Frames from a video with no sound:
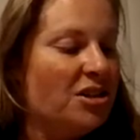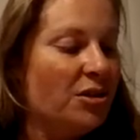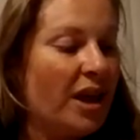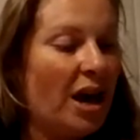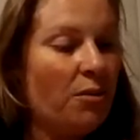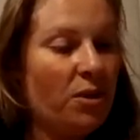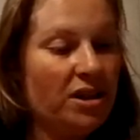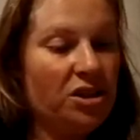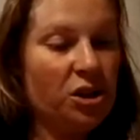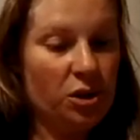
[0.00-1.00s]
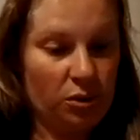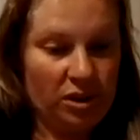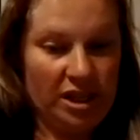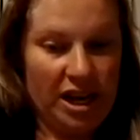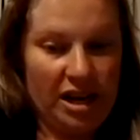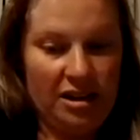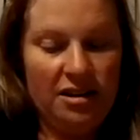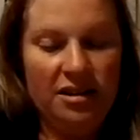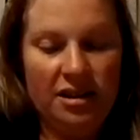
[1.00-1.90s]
So that was Tuesday.